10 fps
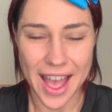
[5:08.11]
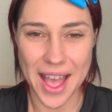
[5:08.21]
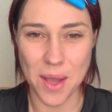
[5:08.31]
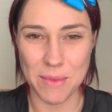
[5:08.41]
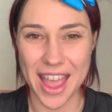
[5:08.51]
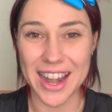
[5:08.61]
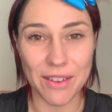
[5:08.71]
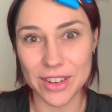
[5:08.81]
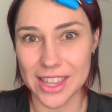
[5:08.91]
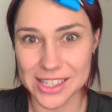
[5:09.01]
And
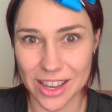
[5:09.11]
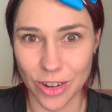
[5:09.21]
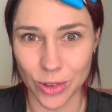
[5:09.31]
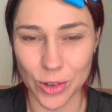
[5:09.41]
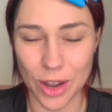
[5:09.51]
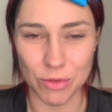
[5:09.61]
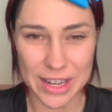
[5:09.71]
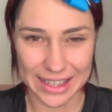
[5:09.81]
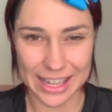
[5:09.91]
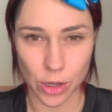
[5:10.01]
everything's going to look
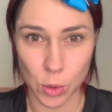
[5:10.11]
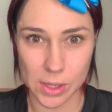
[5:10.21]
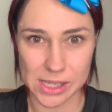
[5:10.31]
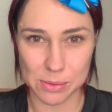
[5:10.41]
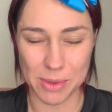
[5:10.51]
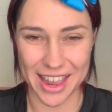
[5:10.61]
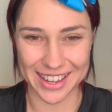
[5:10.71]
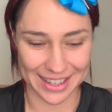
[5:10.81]
really crisp and